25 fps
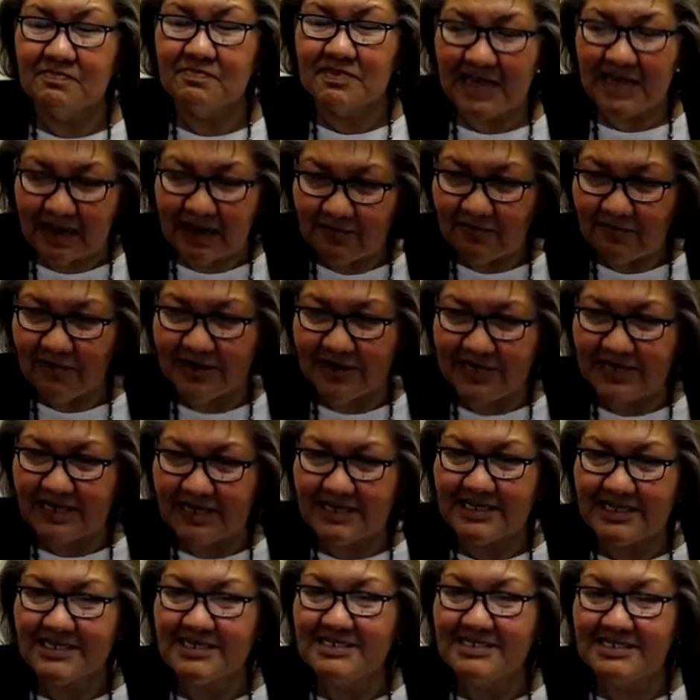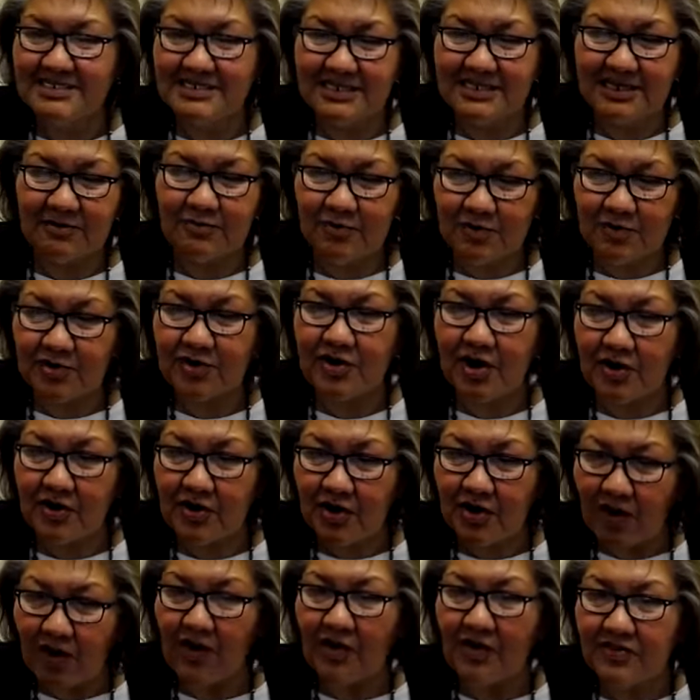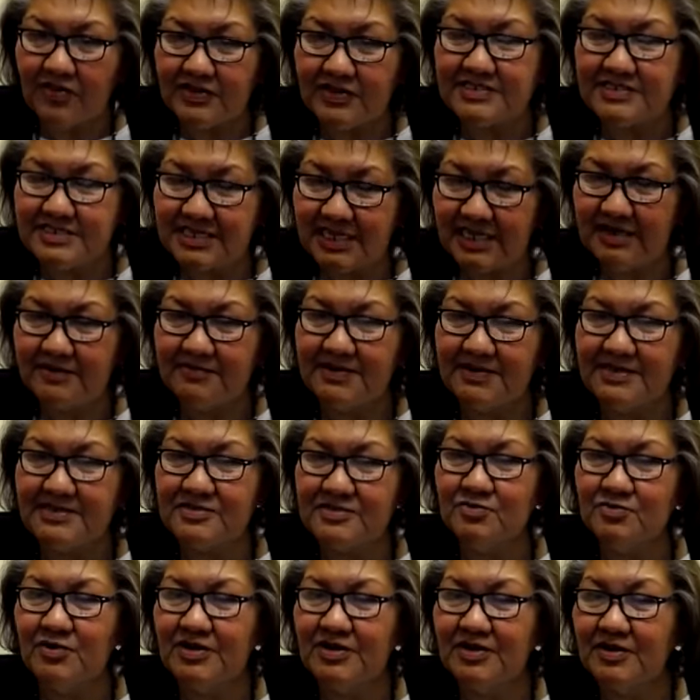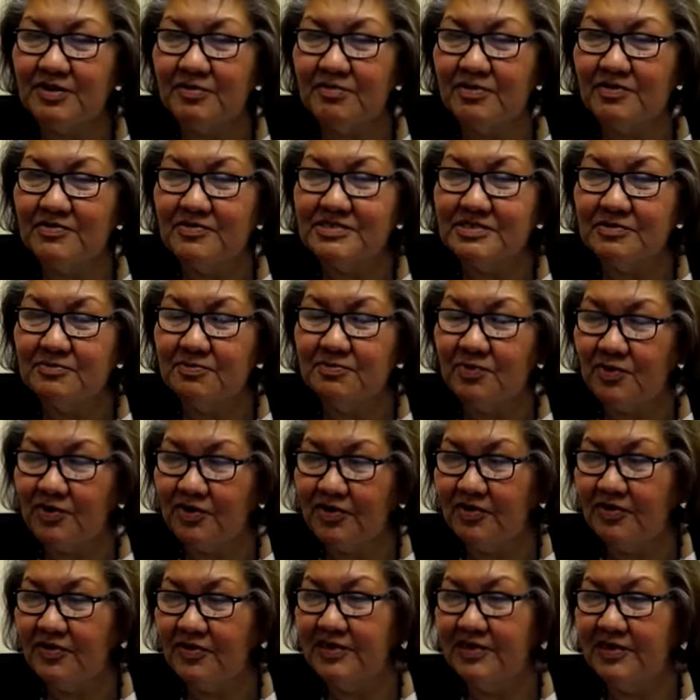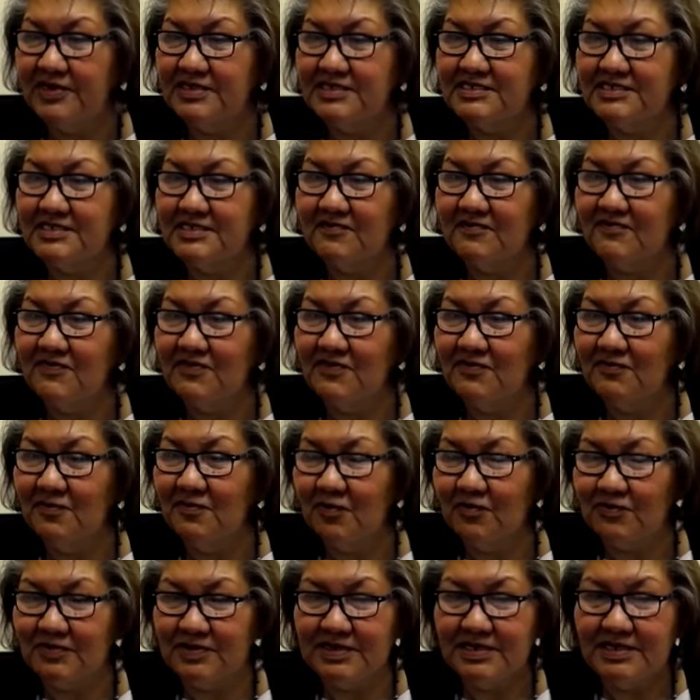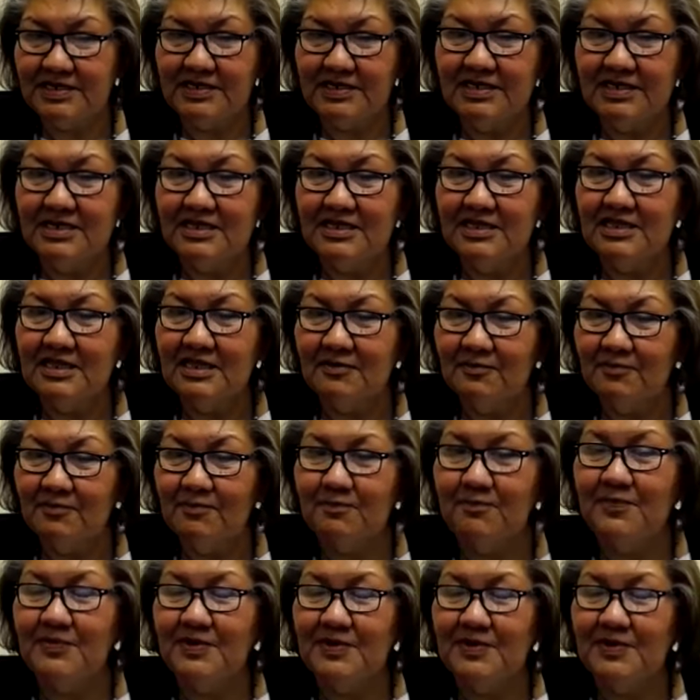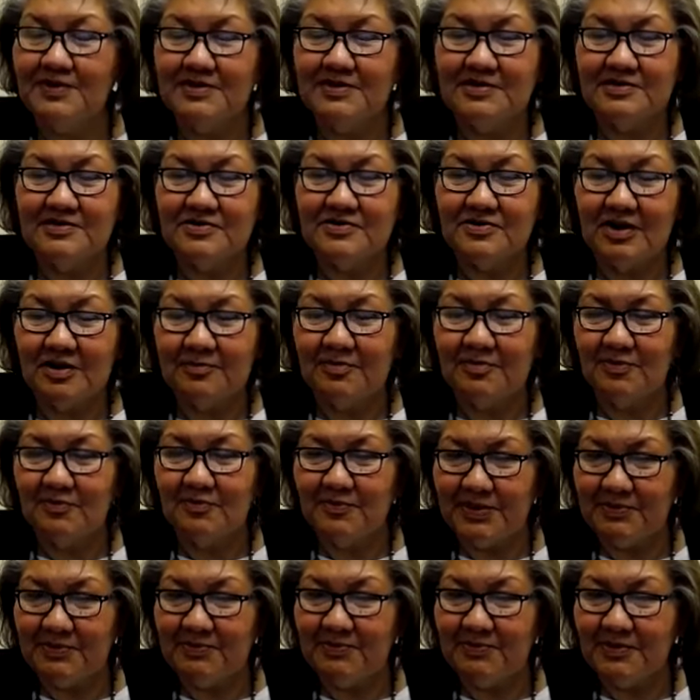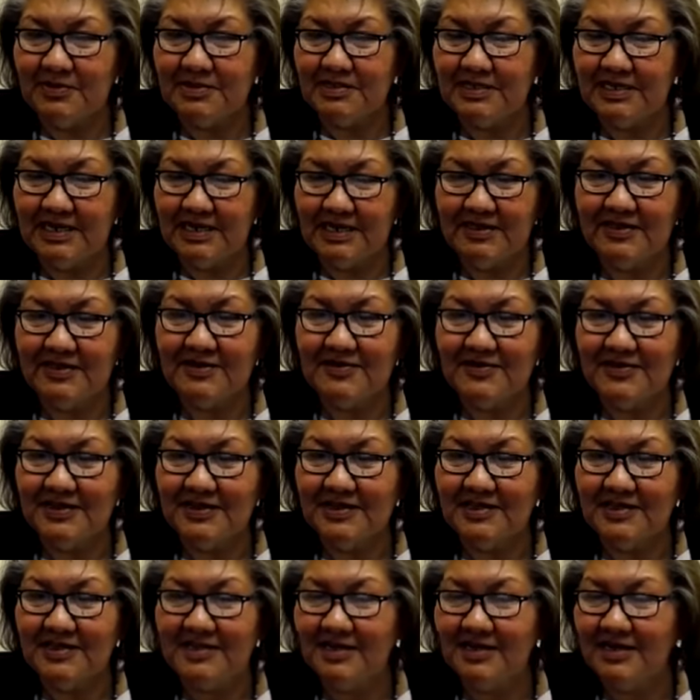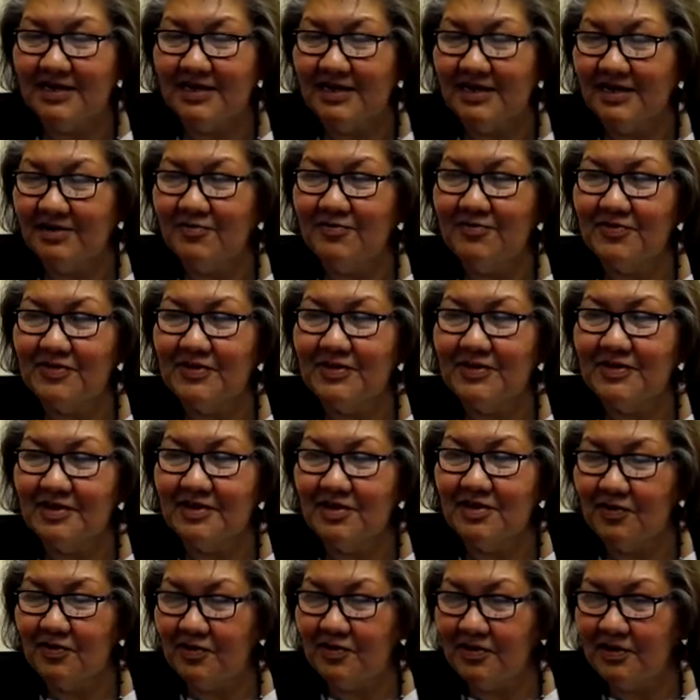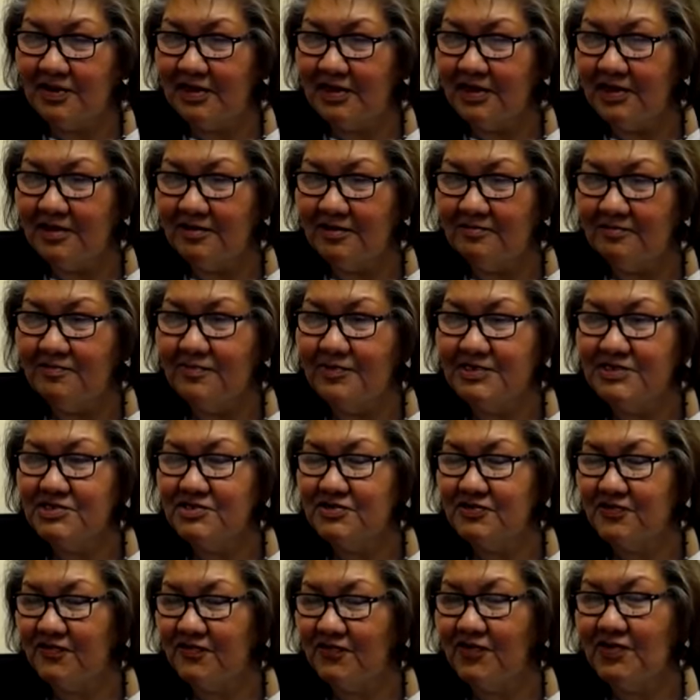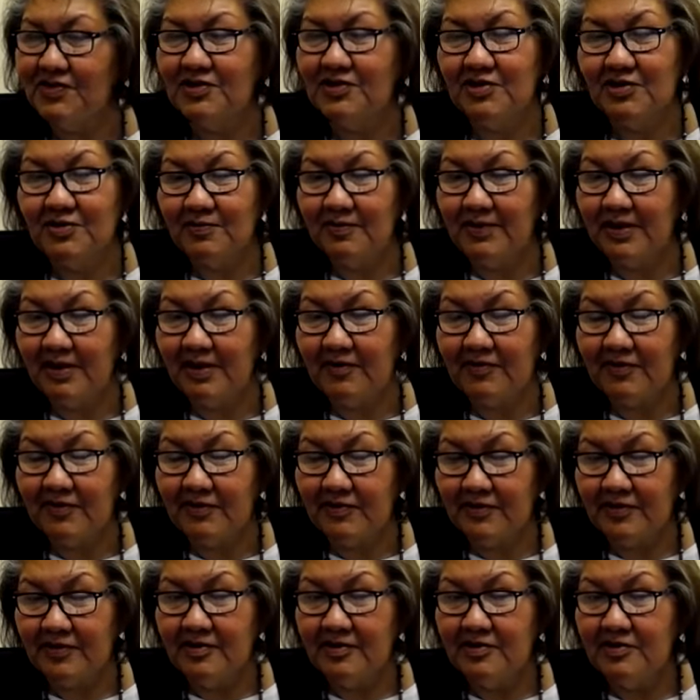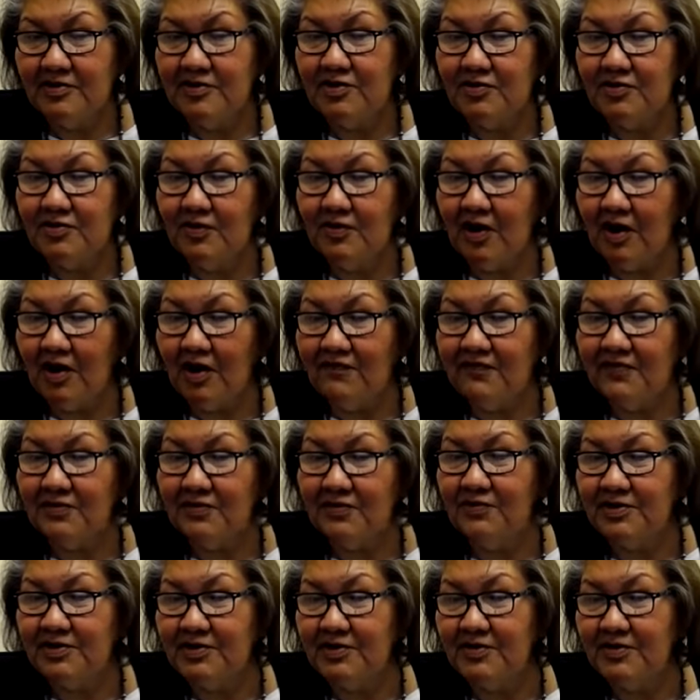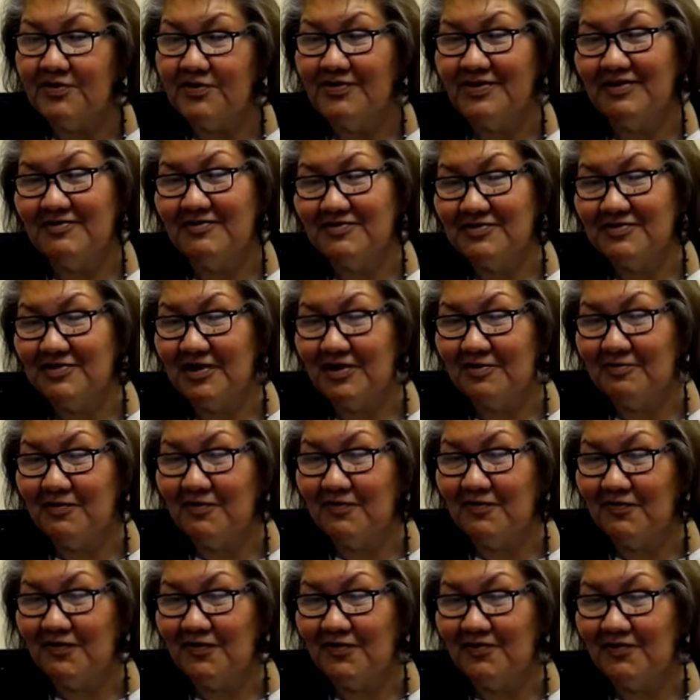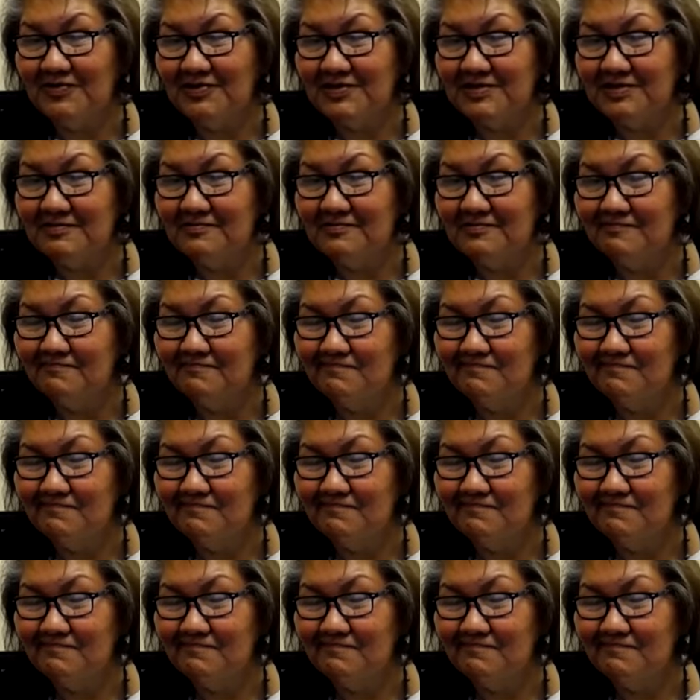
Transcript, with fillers: that recognition that we're not all the same is one of the most important things. And if you won't lump tribal people together, then I don't think you'll um, put your foot in your mouth too often when you're around tribal folks.